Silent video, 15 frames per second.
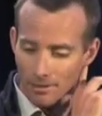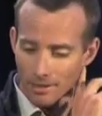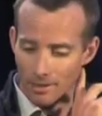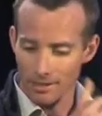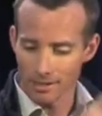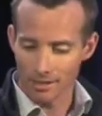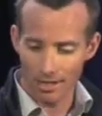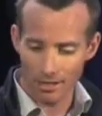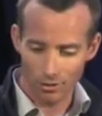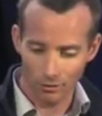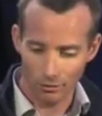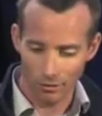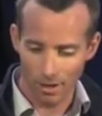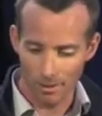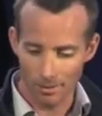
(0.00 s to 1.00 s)
this
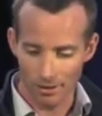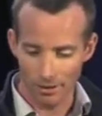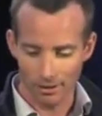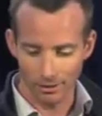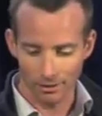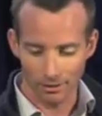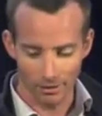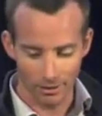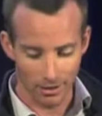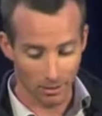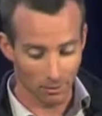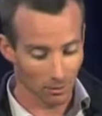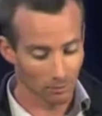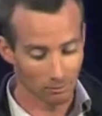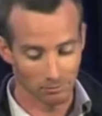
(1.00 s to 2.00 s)
international fibre thing? And I
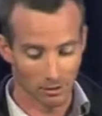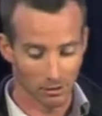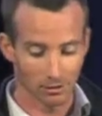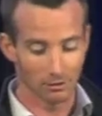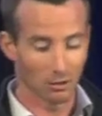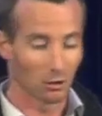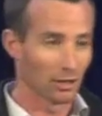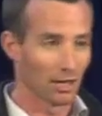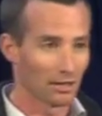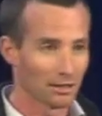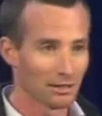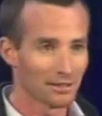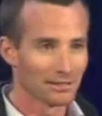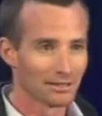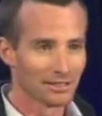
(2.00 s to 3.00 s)
said, well, okay
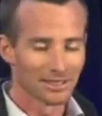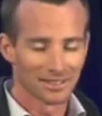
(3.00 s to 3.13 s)
then.